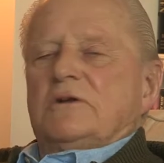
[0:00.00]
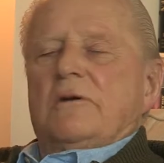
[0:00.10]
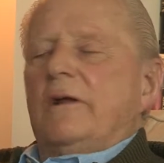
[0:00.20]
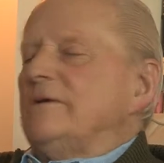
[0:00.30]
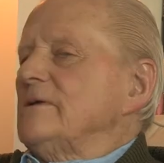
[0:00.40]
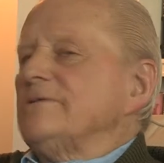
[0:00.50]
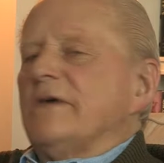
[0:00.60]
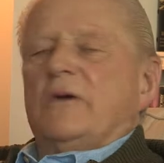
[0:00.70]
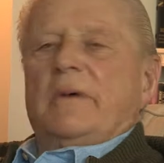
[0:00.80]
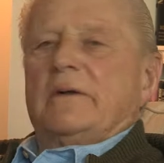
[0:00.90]
She really didn't
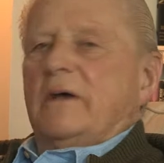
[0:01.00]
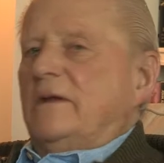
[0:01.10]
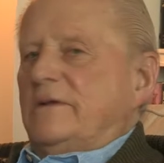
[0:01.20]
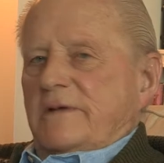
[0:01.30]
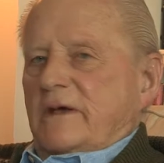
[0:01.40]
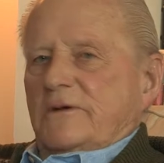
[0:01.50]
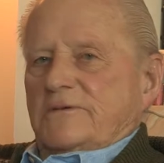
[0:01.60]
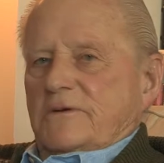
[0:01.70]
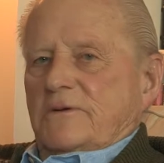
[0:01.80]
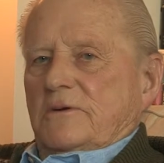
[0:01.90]
think about anything
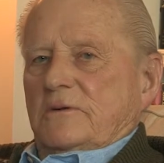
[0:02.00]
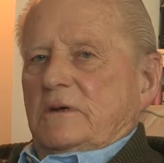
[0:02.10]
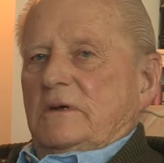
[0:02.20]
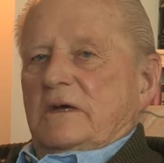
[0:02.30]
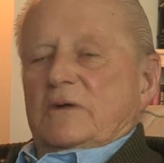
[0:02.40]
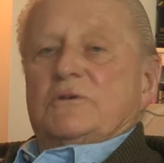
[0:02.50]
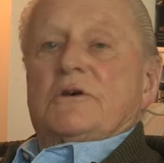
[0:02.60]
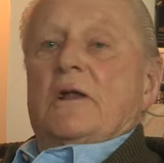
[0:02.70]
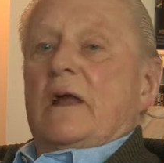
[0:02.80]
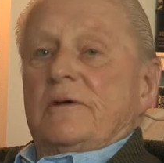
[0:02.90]
else at all. It was
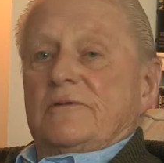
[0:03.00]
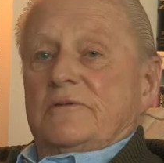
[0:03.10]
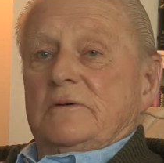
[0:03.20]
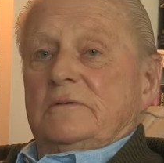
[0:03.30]
her life.